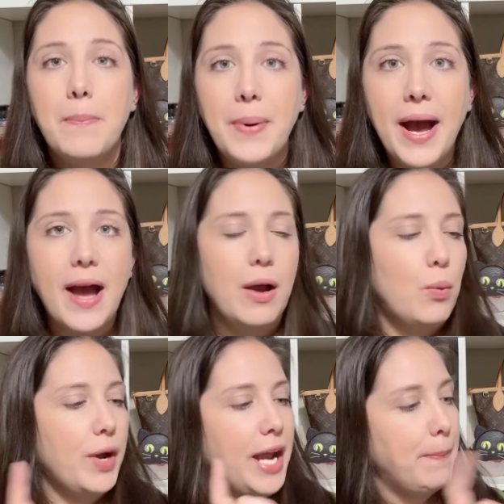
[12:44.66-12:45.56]
But
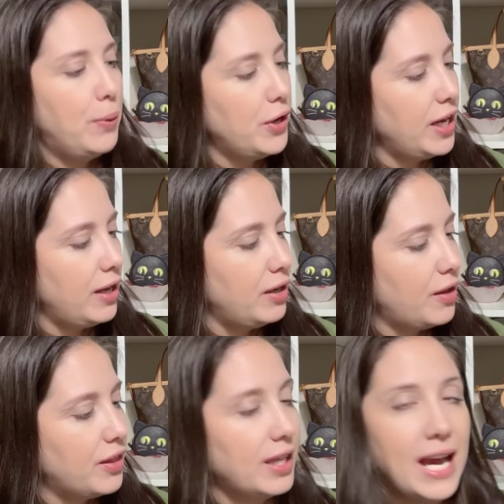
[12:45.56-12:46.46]
when I put in
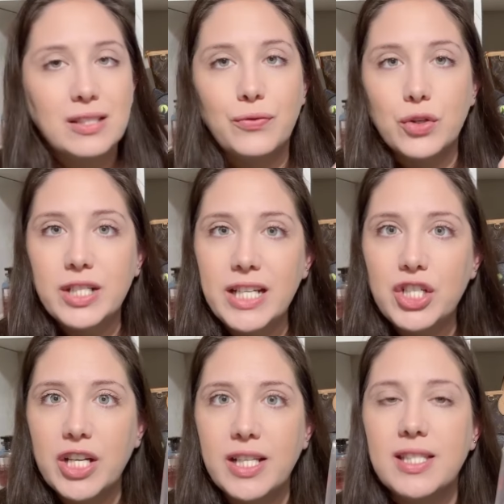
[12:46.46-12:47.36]
the last four
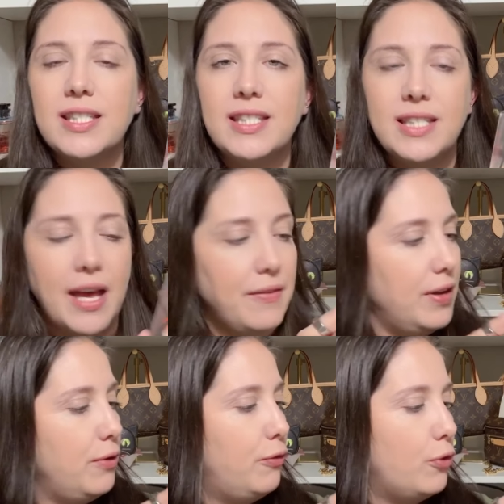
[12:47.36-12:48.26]
digits,
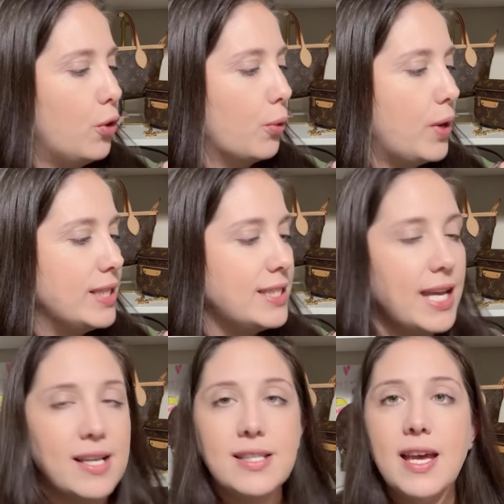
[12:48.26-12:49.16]

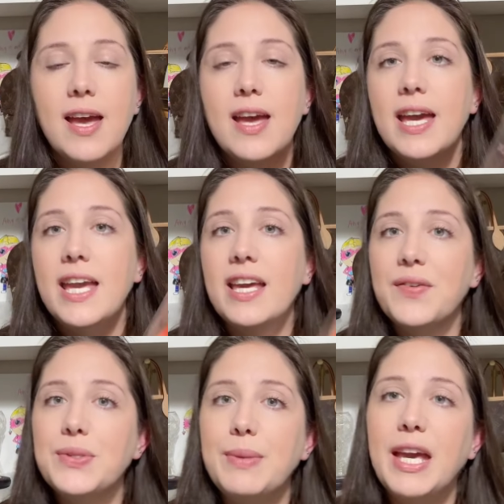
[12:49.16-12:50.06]
7416, it
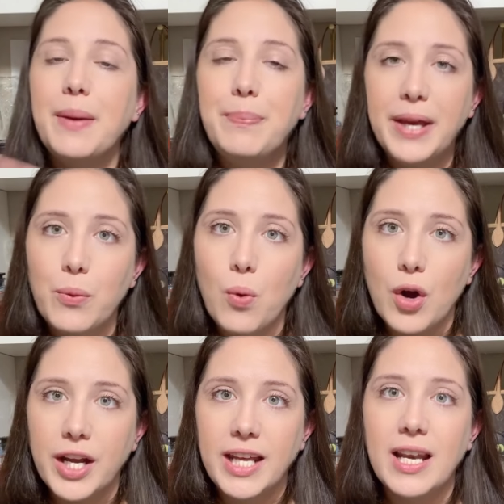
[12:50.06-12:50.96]
gives me a big
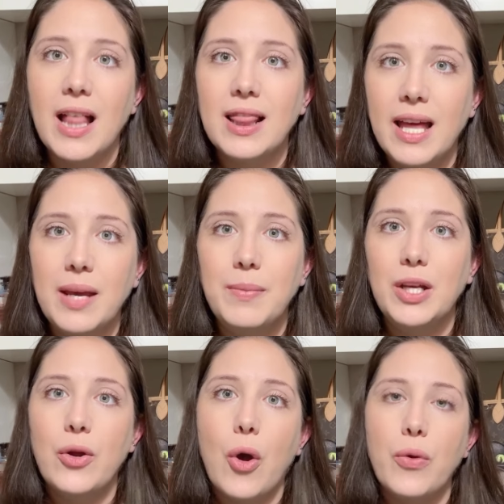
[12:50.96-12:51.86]
warning letting
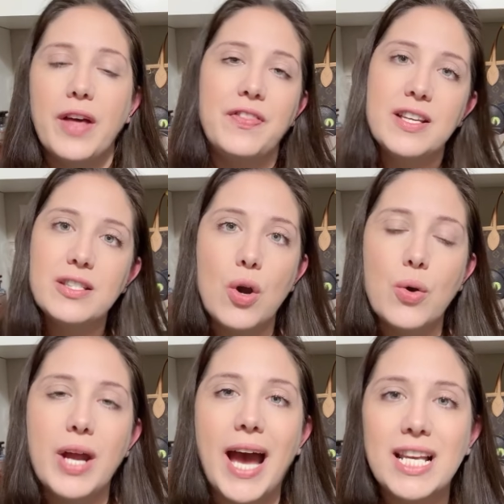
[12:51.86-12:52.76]
me know that this
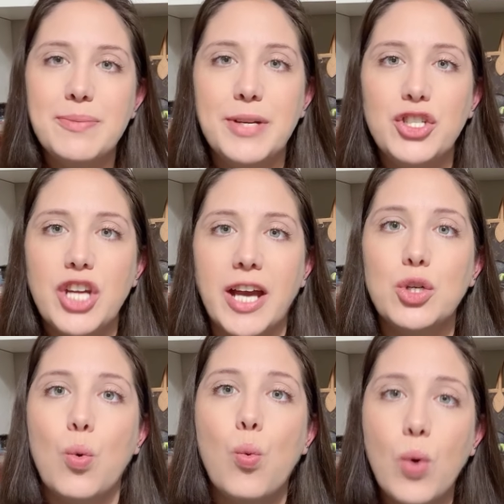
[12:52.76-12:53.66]
code has been
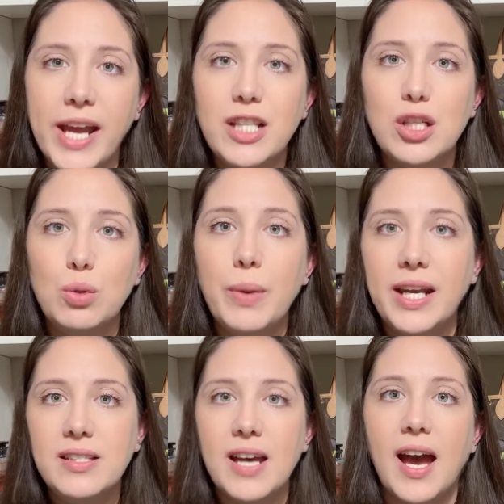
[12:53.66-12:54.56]
checked way too
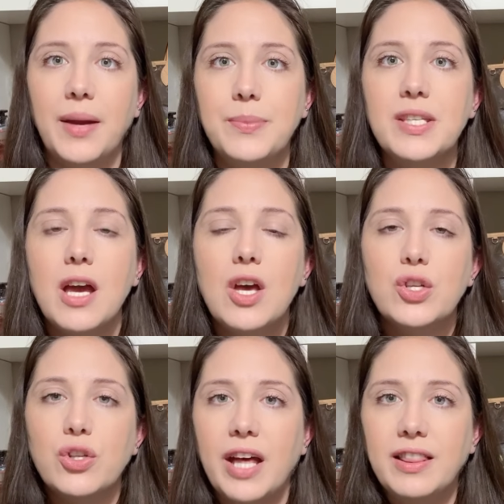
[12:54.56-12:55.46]
many times,
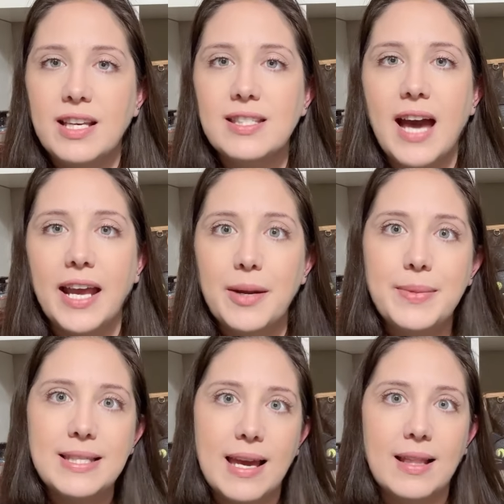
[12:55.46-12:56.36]
so that this item
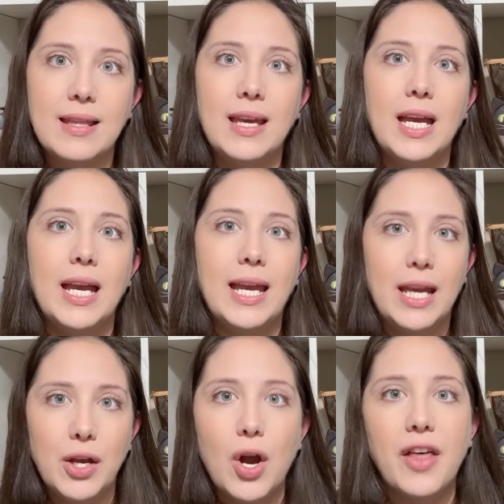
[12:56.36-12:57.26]
is likely
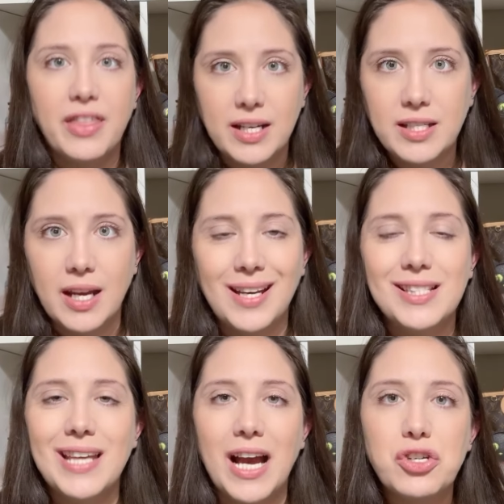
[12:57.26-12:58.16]
inauthentic.
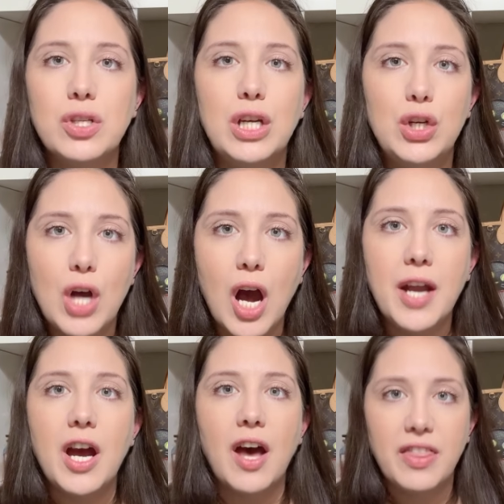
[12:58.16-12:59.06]
It's actually
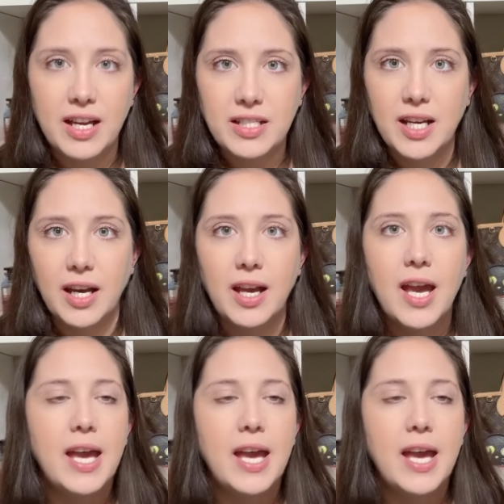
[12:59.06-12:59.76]
not authentic.